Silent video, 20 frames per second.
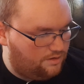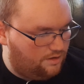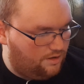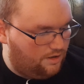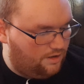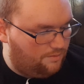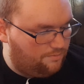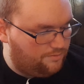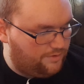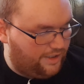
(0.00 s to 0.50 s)

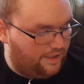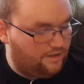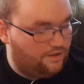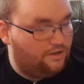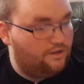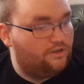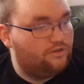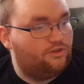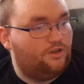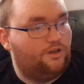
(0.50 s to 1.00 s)
yeah.
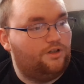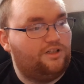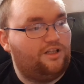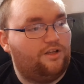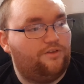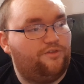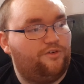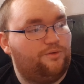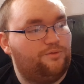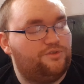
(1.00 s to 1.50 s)
So
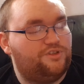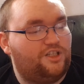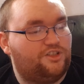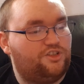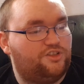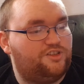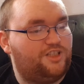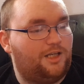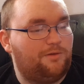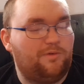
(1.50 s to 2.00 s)
another film
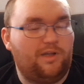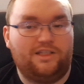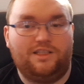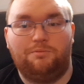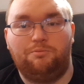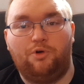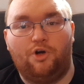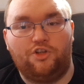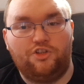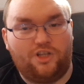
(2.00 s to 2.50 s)
Sasha sent me. I
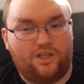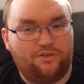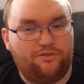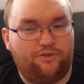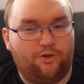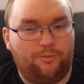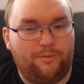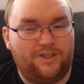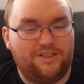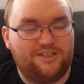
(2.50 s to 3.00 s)
did put another
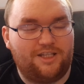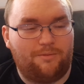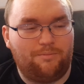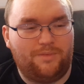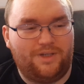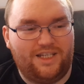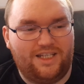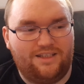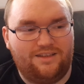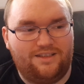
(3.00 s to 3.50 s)
film he sent
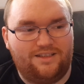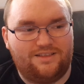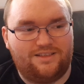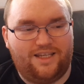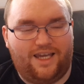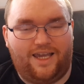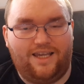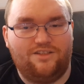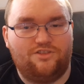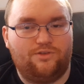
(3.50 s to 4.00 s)
me in this
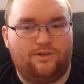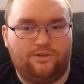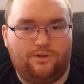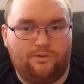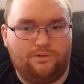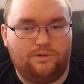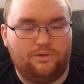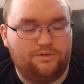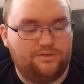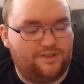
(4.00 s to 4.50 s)
case so I
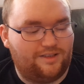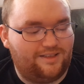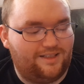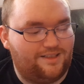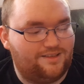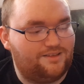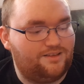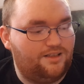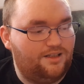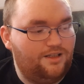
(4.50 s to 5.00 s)
don't lose the
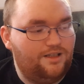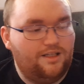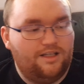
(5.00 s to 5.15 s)
disc.